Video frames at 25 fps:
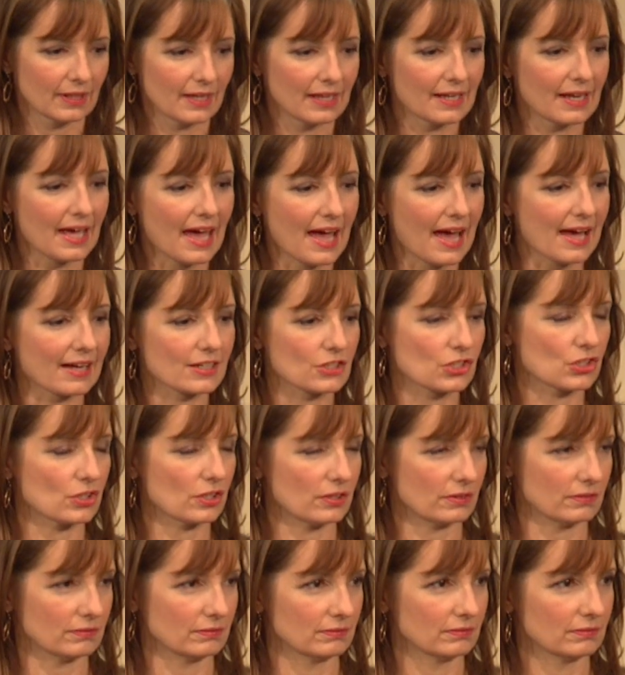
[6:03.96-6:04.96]
an
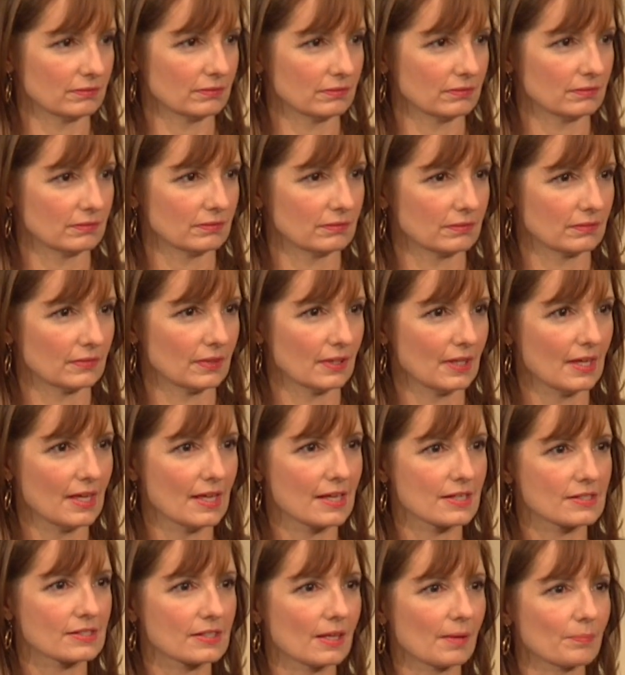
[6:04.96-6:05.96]
action,
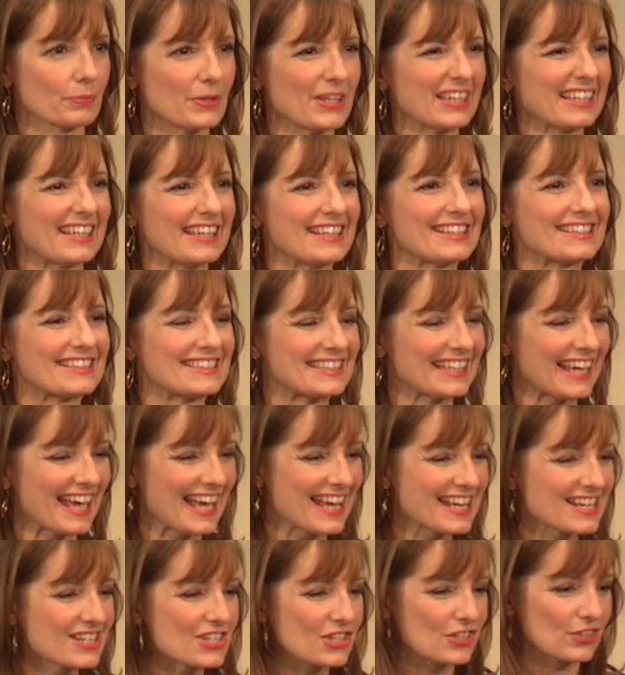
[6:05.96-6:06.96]
something
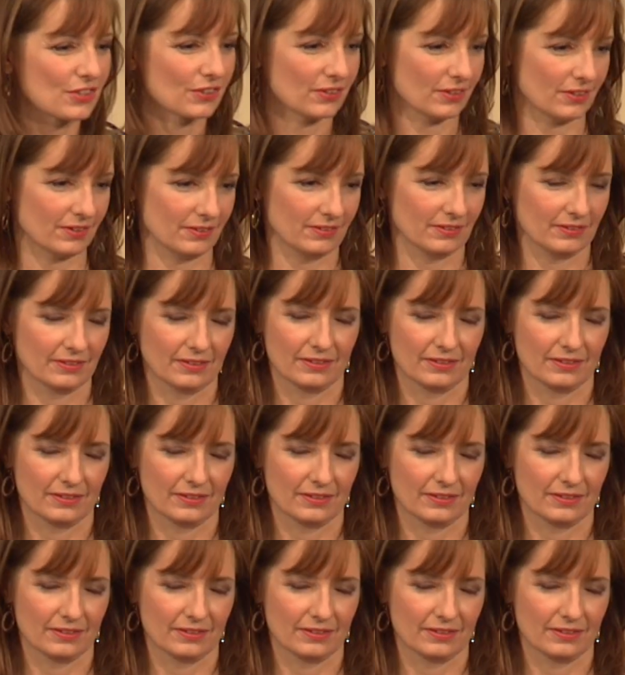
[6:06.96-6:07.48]
intentional